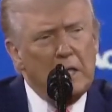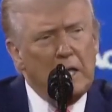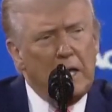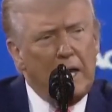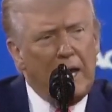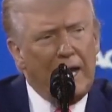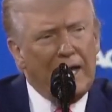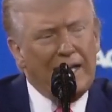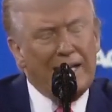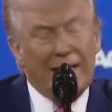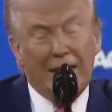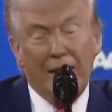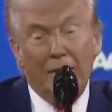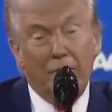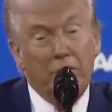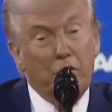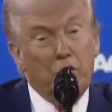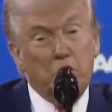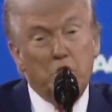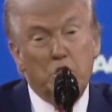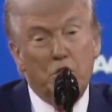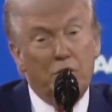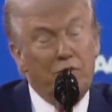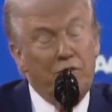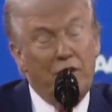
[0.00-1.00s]
at
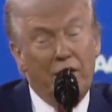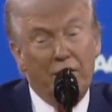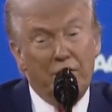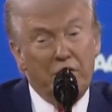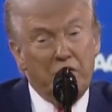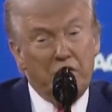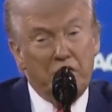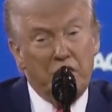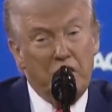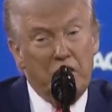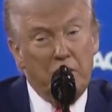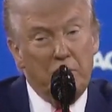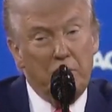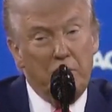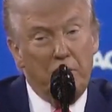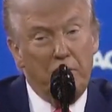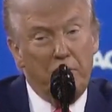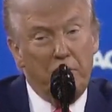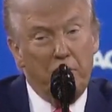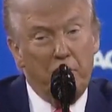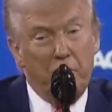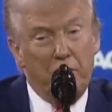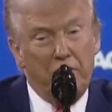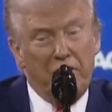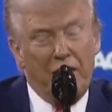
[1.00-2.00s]
levels you've never seen
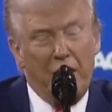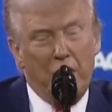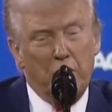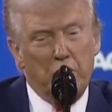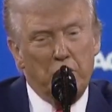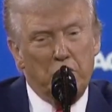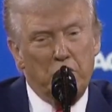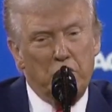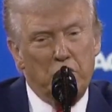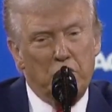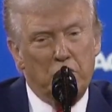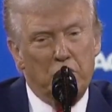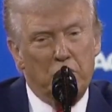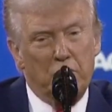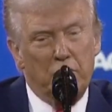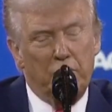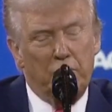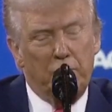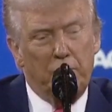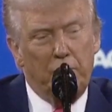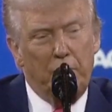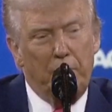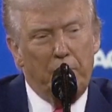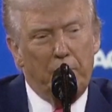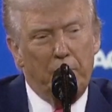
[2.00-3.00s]
before, thousands of
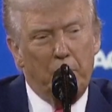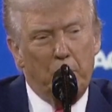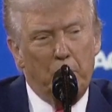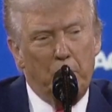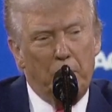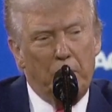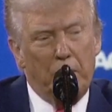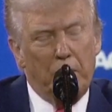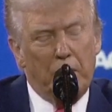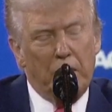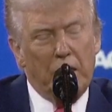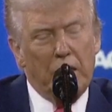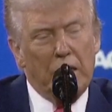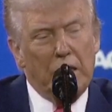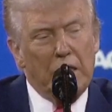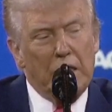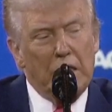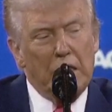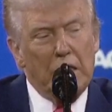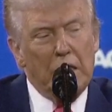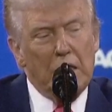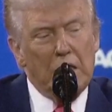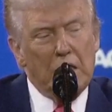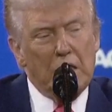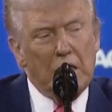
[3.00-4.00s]
people a week. And
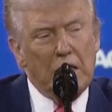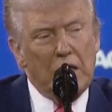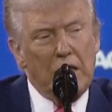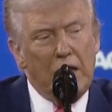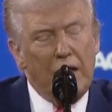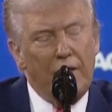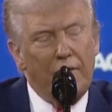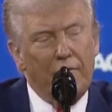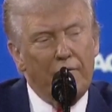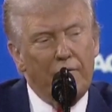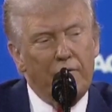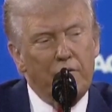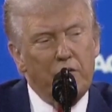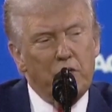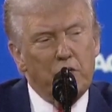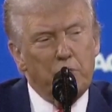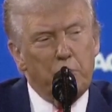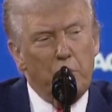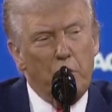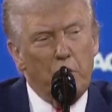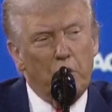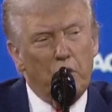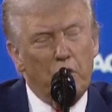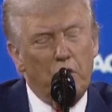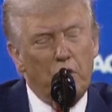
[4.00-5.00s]
I've
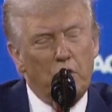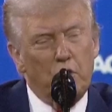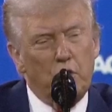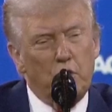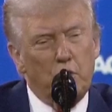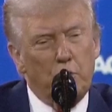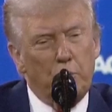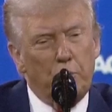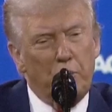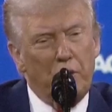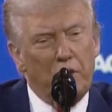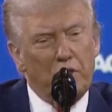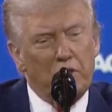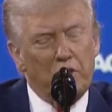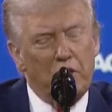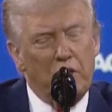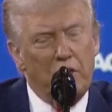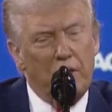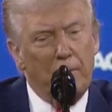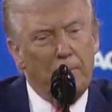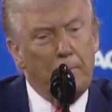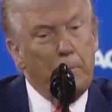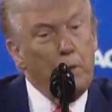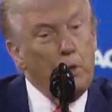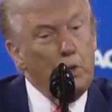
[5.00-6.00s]
spoken to
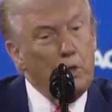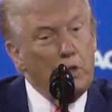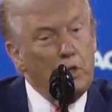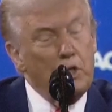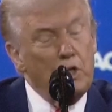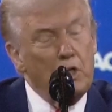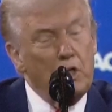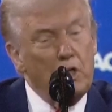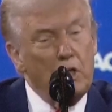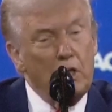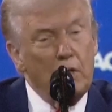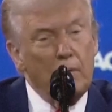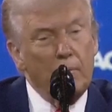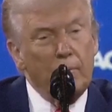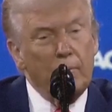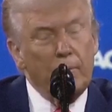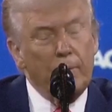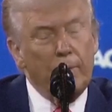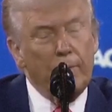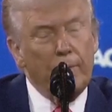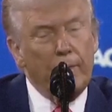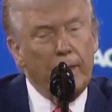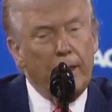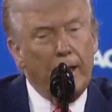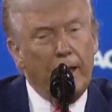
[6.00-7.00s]
President Putin,
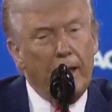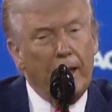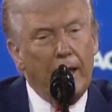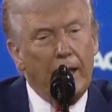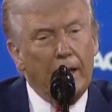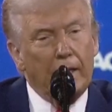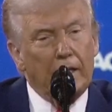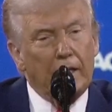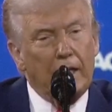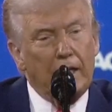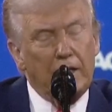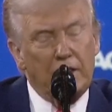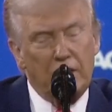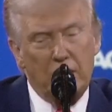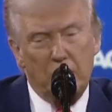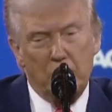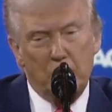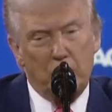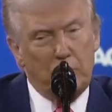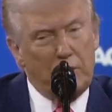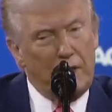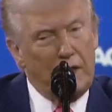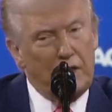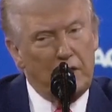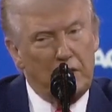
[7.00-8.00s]
and I think
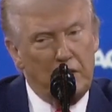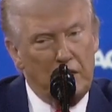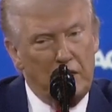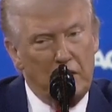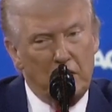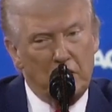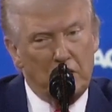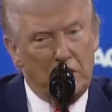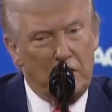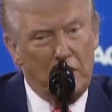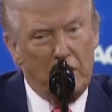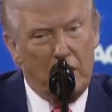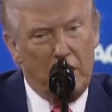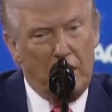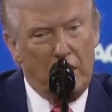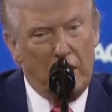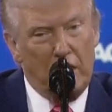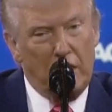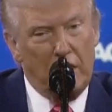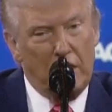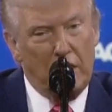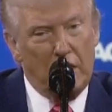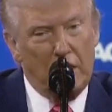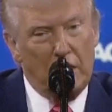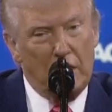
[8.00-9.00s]
that thing is going to
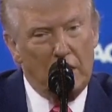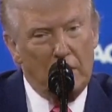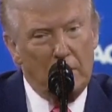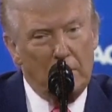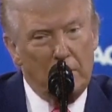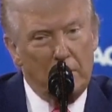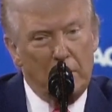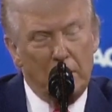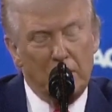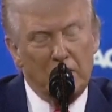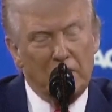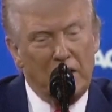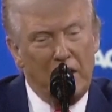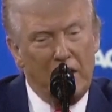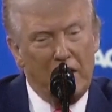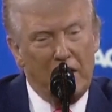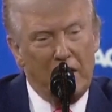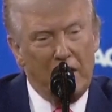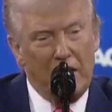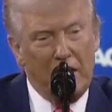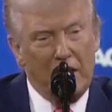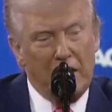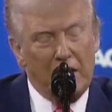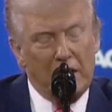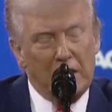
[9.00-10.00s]
end, but it's got to
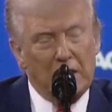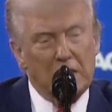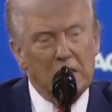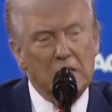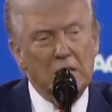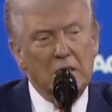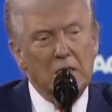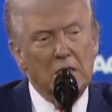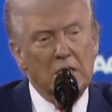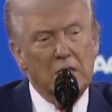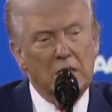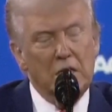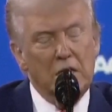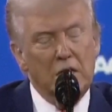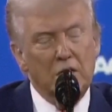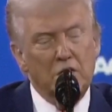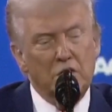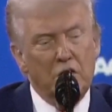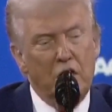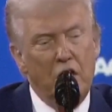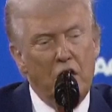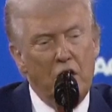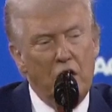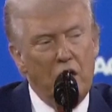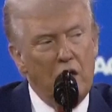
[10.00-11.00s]
end. It's
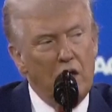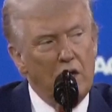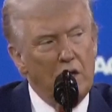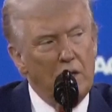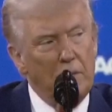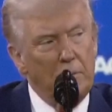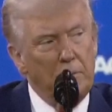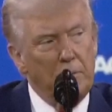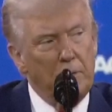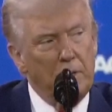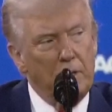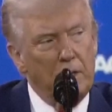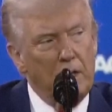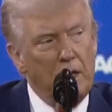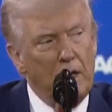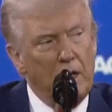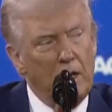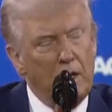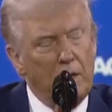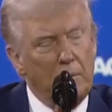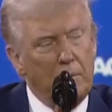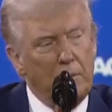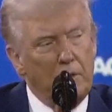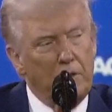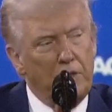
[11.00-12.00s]
a horrible,
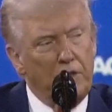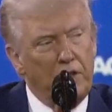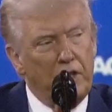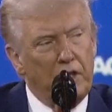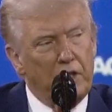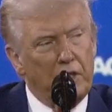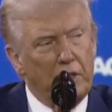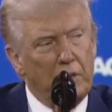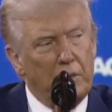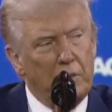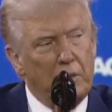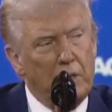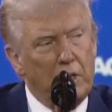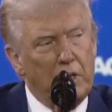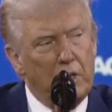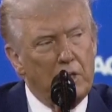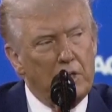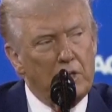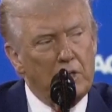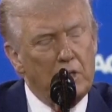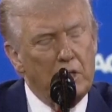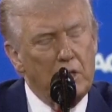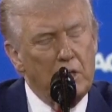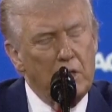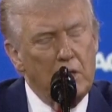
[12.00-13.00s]
horrible thing to
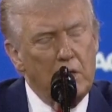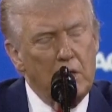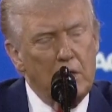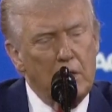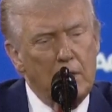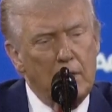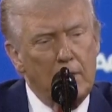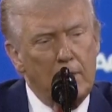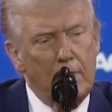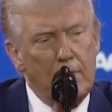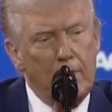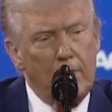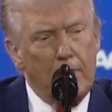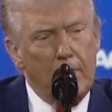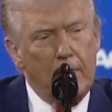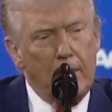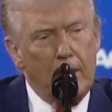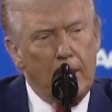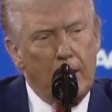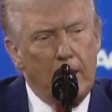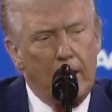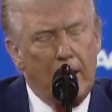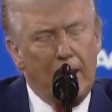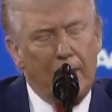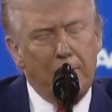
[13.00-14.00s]
watch.
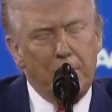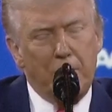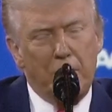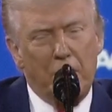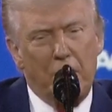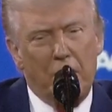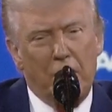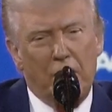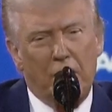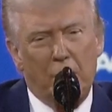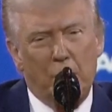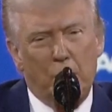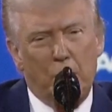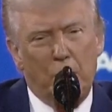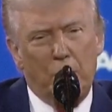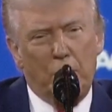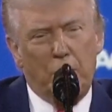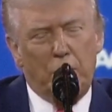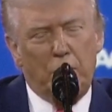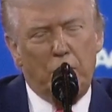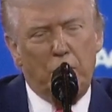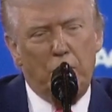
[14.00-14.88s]
I'm dealing with